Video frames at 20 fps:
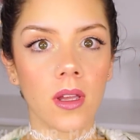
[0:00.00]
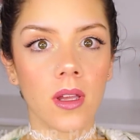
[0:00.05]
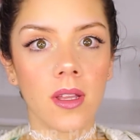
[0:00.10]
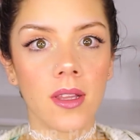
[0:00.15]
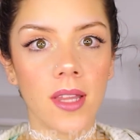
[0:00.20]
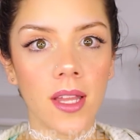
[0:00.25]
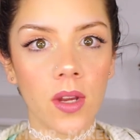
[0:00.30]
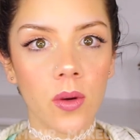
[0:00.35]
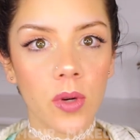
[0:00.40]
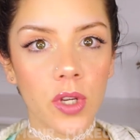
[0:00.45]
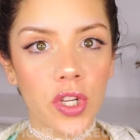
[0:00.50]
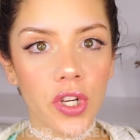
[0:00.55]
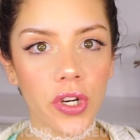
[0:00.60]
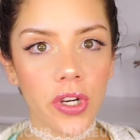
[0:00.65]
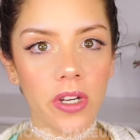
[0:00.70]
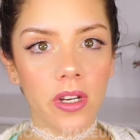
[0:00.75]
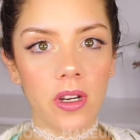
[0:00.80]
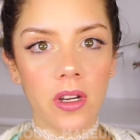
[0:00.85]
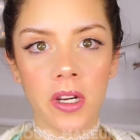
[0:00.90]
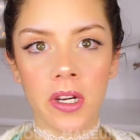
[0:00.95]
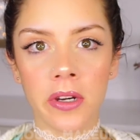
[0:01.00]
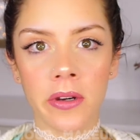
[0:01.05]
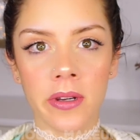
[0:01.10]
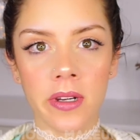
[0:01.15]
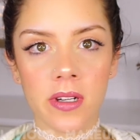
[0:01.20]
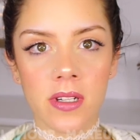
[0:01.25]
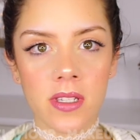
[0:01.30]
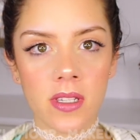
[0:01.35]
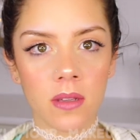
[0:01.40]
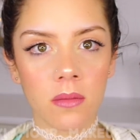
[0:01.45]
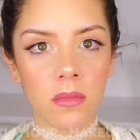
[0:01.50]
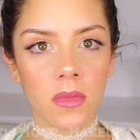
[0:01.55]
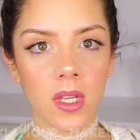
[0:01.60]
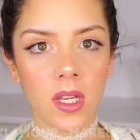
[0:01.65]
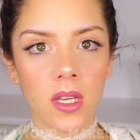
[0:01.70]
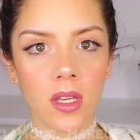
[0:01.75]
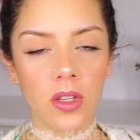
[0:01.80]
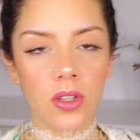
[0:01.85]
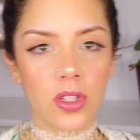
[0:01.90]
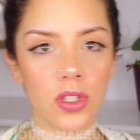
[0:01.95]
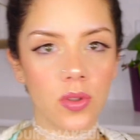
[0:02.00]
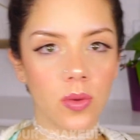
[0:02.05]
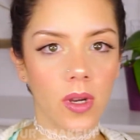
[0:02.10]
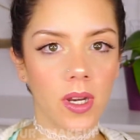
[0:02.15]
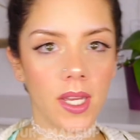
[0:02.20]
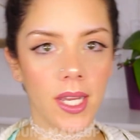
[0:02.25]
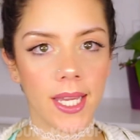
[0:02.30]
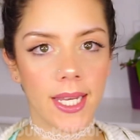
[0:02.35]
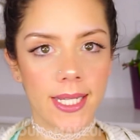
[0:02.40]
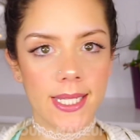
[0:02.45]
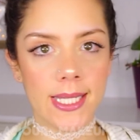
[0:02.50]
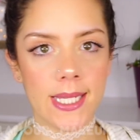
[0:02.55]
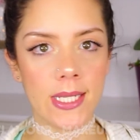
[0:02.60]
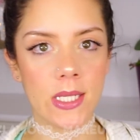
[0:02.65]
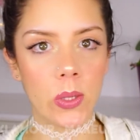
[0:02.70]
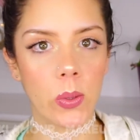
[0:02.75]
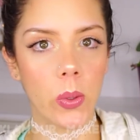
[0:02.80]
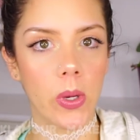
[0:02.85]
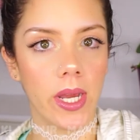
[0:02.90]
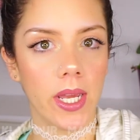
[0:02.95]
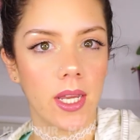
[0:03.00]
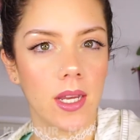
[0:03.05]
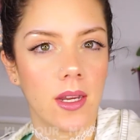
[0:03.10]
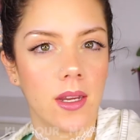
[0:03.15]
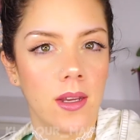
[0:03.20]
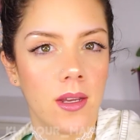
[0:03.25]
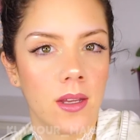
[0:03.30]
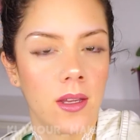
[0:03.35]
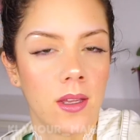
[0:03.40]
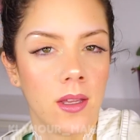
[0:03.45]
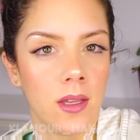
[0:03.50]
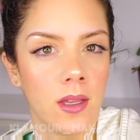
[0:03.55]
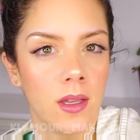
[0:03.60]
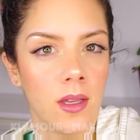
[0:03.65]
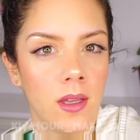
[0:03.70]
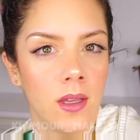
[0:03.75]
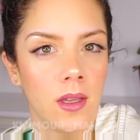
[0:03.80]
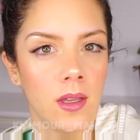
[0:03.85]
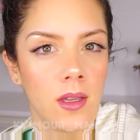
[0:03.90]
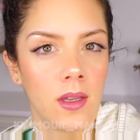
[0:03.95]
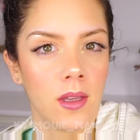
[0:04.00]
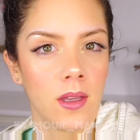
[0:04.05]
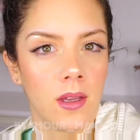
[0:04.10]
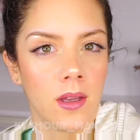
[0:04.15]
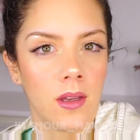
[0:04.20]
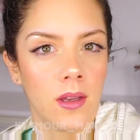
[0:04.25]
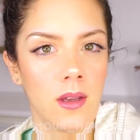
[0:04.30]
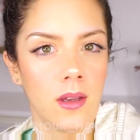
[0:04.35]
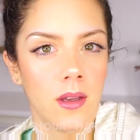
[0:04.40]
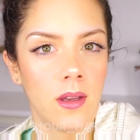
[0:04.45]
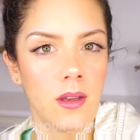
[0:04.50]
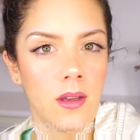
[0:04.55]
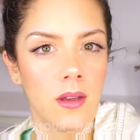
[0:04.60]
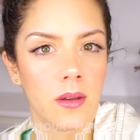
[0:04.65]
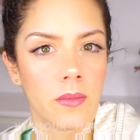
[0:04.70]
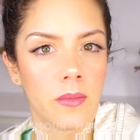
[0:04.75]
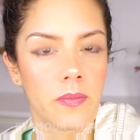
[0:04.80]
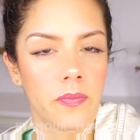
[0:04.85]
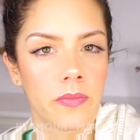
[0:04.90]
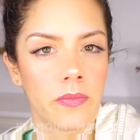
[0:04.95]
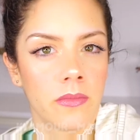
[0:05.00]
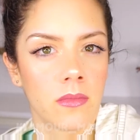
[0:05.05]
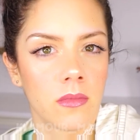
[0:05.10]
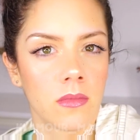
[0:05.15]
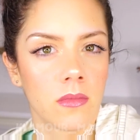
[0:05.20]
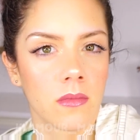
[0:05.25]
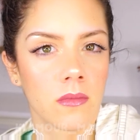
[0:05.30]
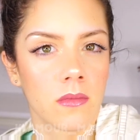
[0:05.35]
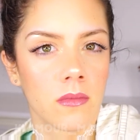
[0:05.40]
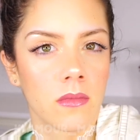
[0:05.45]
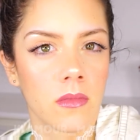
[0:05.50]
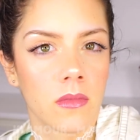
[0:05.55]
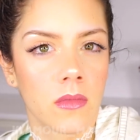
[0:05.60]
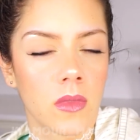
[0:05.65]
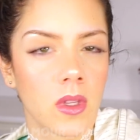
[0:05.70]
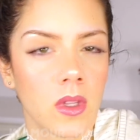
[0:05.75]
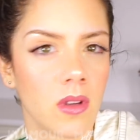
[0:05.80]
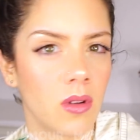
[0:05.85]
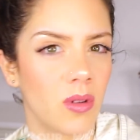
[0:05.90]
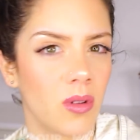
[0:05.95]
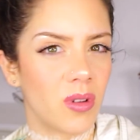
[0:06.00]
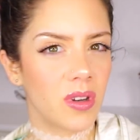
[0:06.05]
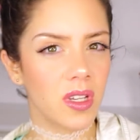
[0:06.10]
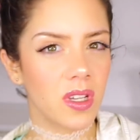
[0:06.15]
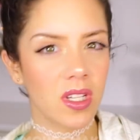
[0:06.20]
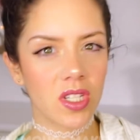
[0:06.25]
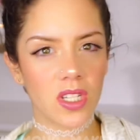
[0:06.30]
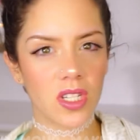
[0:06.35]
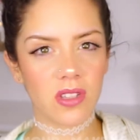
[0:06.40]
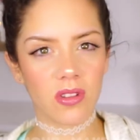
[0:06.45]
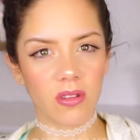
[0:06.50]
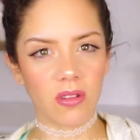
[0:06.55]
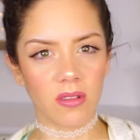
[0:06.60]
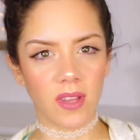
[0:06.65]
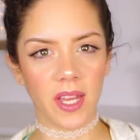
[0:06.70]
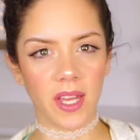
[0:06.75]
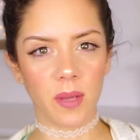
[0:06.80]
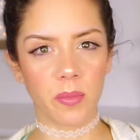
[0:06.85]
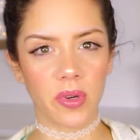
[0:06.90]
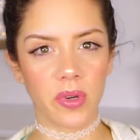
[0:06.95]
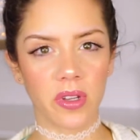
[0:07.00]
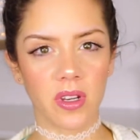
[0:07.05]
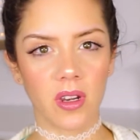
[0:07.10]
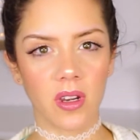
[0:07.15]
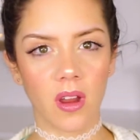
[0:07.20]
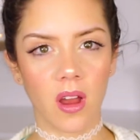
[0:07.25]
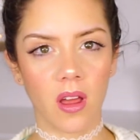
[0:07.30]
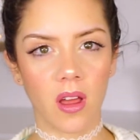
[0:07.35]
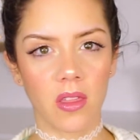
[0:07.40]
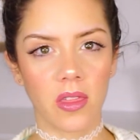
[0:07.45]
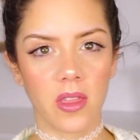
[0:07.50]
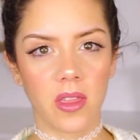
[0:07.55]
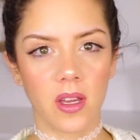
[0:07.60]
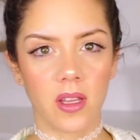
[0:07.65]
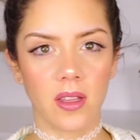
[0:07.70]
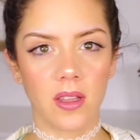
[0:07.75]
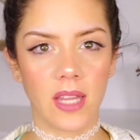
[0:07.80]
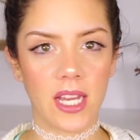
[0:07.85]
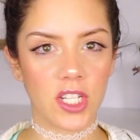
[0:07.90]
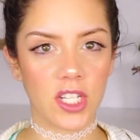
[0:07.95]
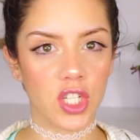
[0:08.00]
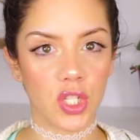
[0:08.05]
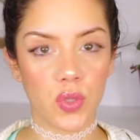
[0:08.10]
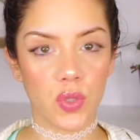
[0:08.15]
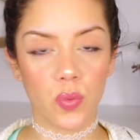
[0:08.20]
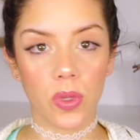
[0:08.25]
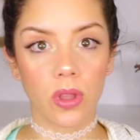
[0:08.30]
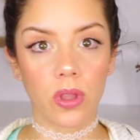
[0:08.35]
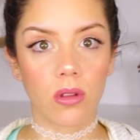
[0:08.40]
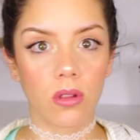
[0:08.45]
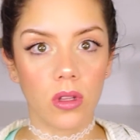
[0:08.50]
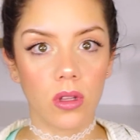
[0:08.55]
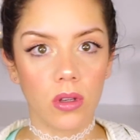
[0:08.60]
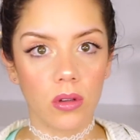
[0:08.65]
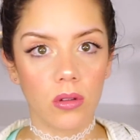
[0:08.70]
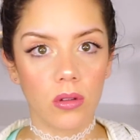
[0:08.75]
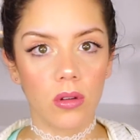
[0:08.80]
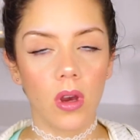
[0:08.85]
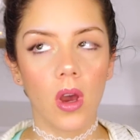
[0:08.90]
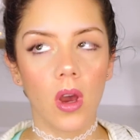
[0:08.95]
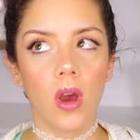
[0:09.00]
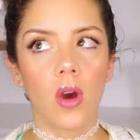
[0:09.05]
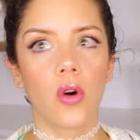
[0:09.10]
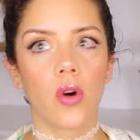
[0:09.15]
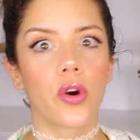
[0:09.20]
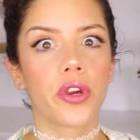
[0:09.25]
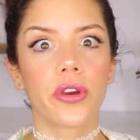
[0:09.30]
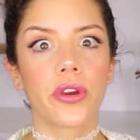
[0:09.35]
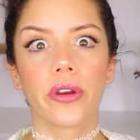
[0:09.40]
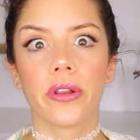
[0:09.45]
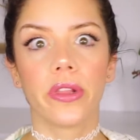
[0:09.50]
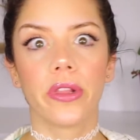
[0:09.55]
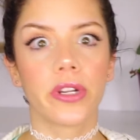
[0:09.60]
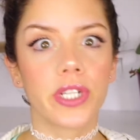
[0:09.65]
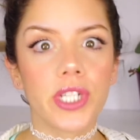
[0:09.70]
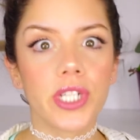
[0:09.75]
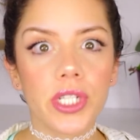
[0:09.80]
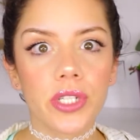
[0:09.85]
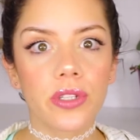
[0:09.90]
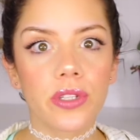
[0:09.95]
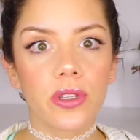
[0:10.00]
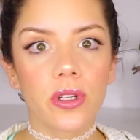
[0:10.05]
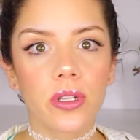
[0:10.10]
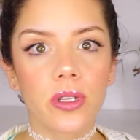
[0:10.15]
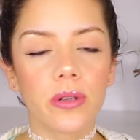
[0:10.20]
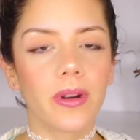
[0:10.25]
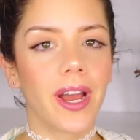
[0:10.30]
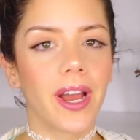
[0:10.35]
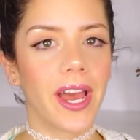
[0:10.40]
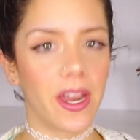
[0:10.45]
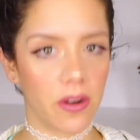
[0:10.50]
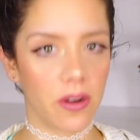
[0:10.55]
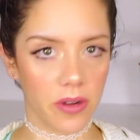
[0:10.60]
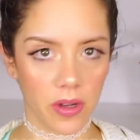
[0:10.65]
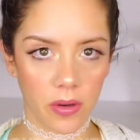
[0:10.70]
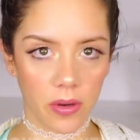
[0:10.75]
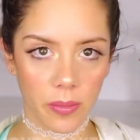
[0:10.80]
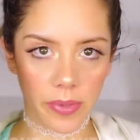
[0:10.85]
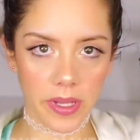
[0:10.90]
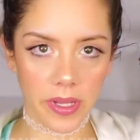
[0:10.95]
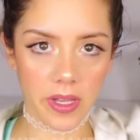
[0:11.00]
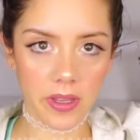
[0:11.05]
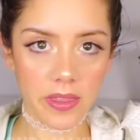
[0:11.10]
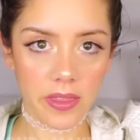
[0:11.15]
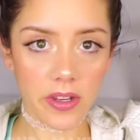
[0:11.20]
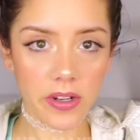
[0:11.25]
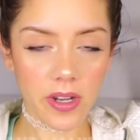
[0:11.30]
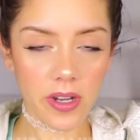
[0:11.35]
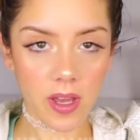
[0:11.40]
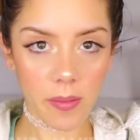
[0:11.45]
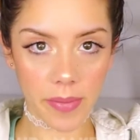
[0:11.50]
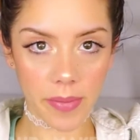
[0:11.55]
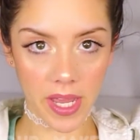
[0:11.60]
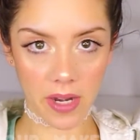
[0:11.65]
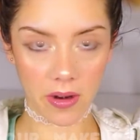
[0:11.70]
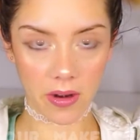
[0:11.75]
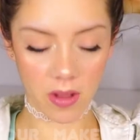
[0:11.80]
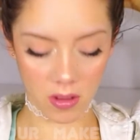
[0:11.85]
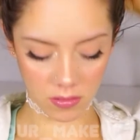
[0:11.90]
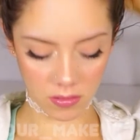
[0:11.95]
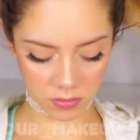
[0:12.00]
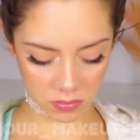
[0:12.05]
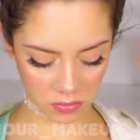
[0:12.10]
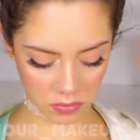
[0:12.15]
Like when you're in a hurry or something, you just want to get it done quick. Or you just don't like putting on the lashes with glue, or you're allergic to the glue. I don't know, but they're not bad at all.